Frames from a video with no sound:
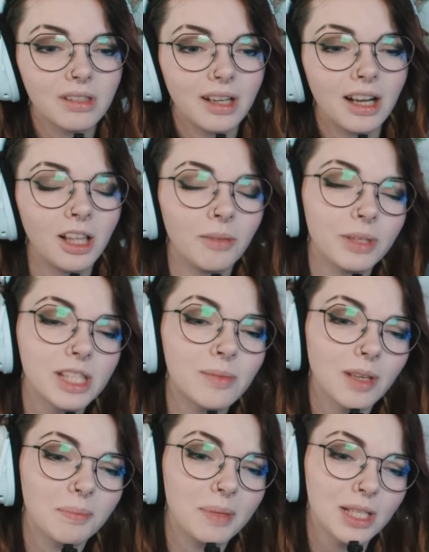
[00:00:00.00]
Their helmets
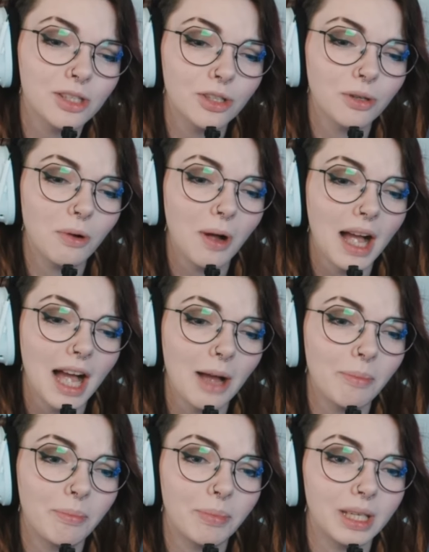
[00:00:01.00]
make me so
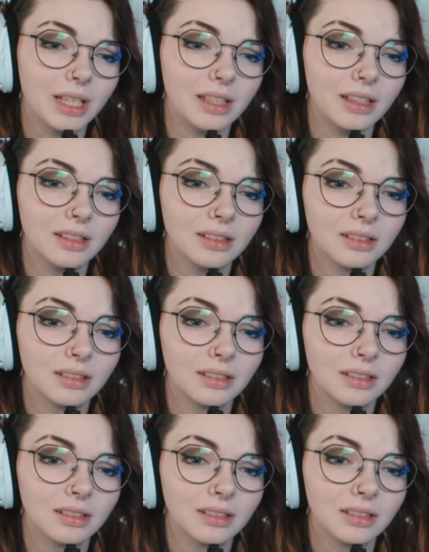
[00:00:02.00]
happy.